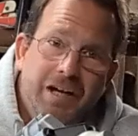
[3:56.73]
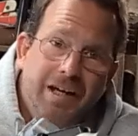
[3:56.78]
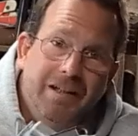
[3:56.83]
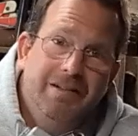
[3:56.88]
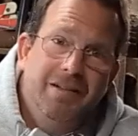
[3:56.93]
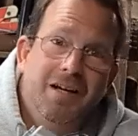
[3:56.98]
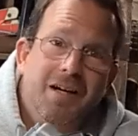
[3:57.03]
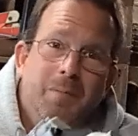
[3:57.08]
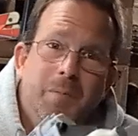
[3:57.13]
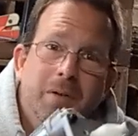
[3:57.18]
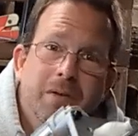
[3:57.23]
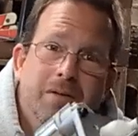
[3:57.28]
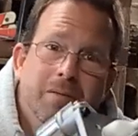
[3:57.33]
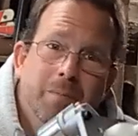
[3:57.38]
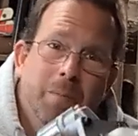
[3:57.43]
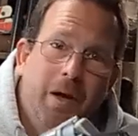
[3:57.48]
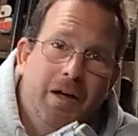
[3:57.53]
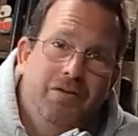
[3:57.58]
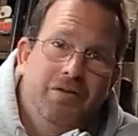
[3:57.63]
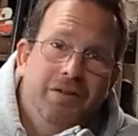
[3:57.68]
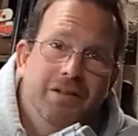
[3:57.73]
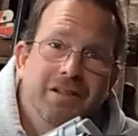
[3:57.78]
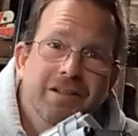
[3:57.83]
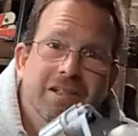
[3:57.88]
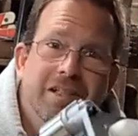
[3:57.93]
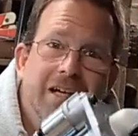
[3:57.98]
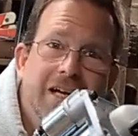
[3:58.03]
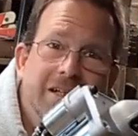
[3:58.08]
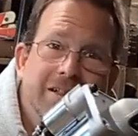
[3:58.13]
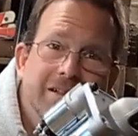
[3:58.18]
jacked up, battery
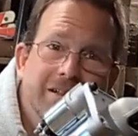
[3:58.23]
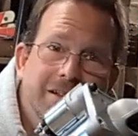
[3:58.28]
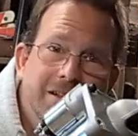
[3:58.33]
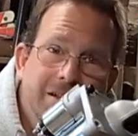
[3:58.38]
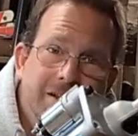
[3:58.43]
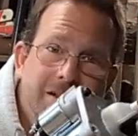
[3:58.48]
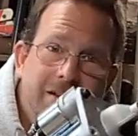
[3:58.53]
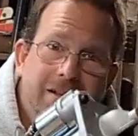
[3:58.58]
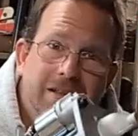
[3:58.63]
disconnected,